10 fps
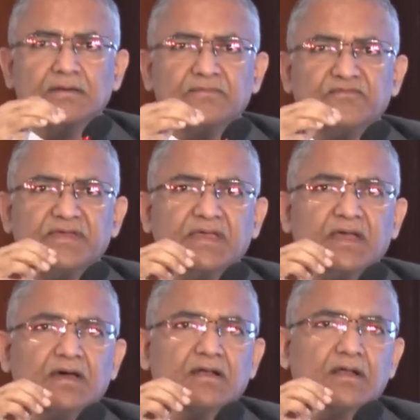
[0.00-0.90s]
we
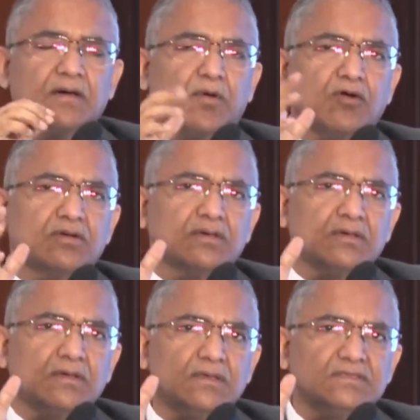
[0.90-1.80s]
are about
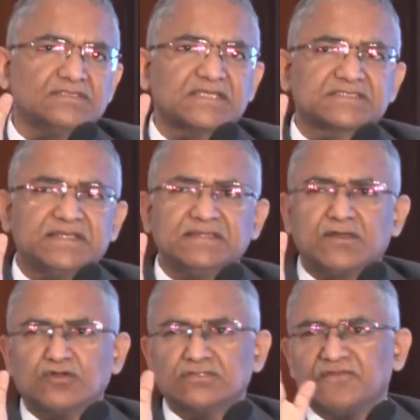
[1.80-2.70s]

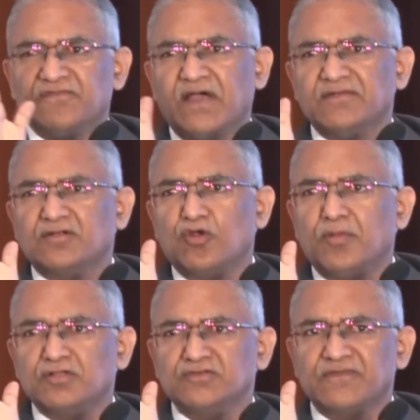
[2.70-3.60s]
16,500
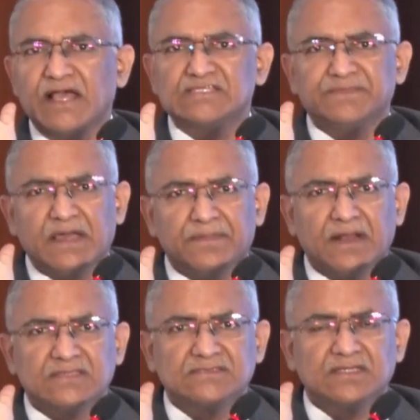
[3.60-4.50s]
kilometers of gas
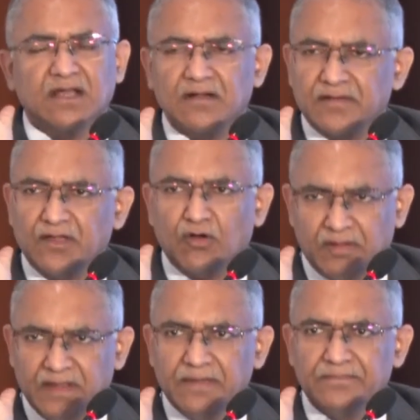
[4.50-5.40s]
pipelines in the country
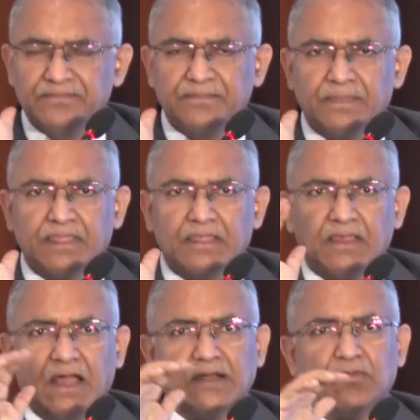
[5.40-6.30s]
already,
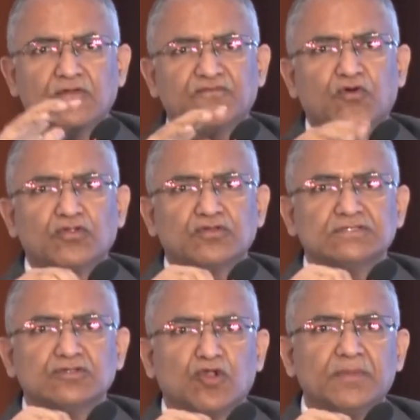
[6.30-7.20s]
and about
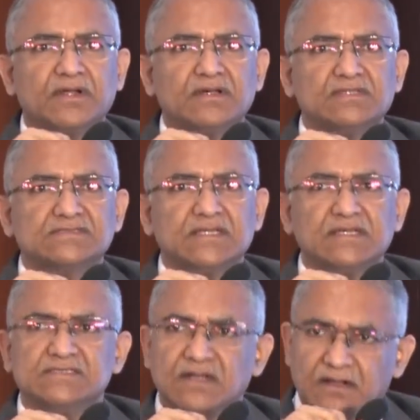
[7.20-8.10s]
4,000 kilometers is under